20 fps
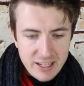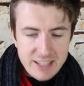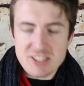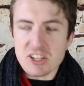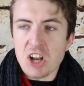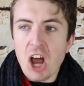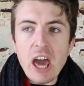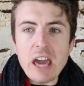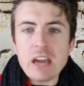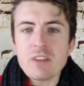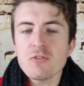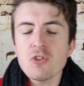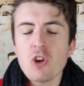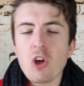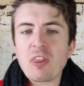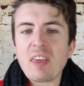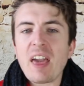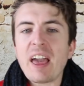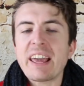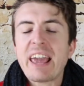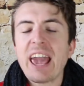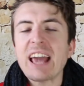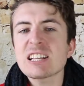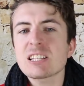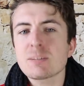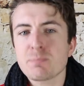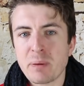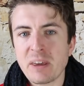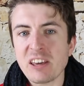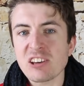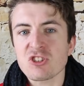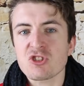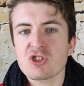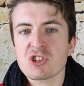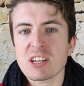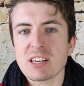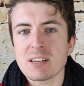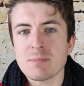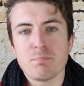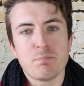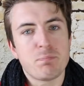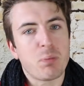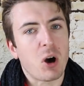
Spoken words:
Listen, I have nothing against PSG,